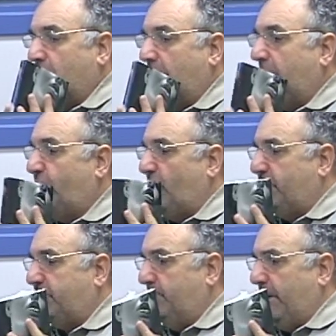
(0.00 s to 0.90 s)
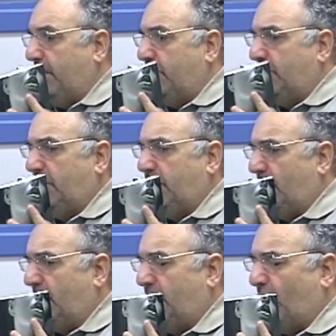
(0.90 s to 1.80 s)
and Jason Bateman and
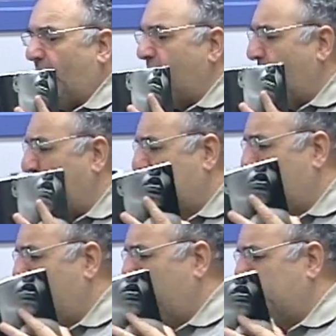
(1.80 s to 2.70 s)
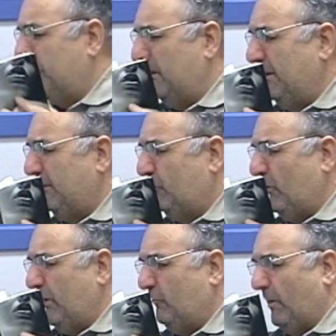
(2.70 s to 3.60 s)
uh, Ryan Reynolds were recently in The
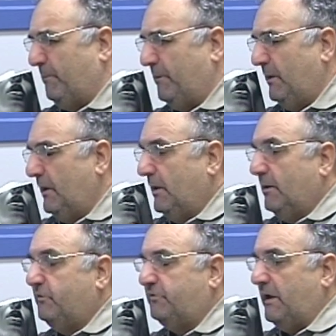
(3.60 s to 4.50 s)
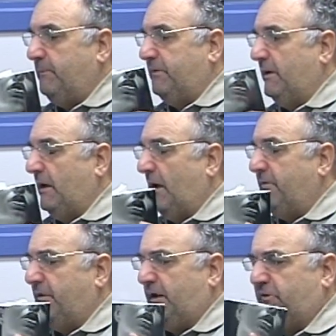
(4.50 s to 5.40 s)
Change Up. Same thing. I
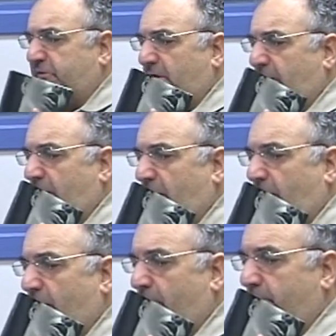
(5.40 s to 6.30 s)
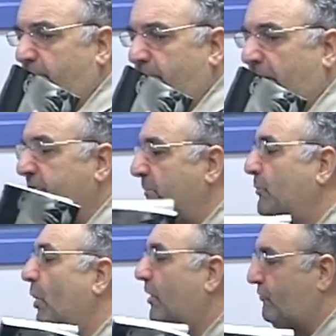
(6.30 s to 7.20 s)
think it's um, as
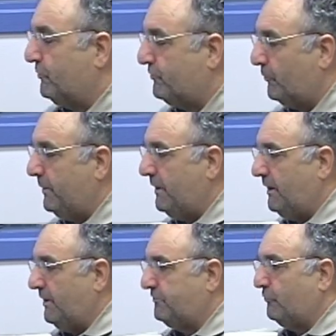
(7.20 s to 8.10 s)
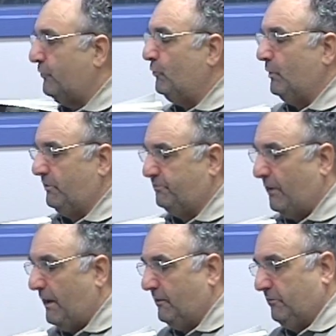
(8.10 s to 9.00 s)
obnoxious for me as gratuitous
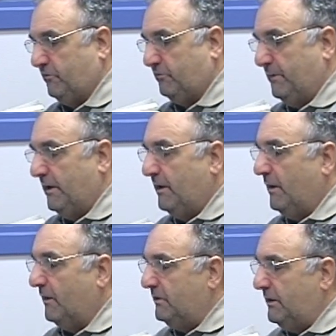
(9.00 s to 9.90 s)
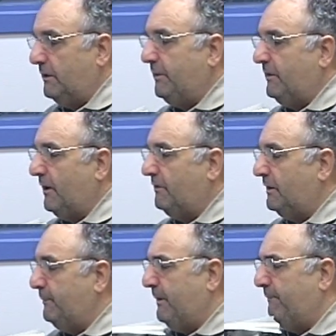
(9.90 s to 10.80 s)
violence a little bit a
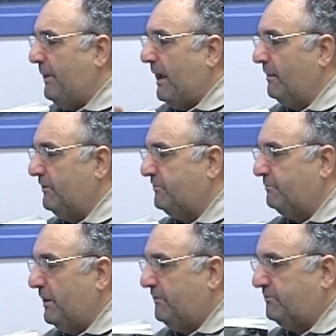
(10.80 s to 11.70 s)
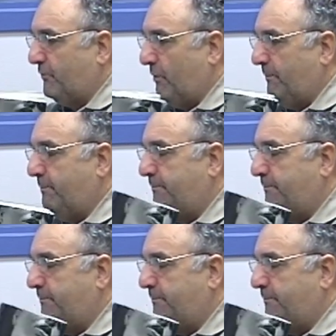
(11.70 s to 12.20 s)
little bit of balance makes for a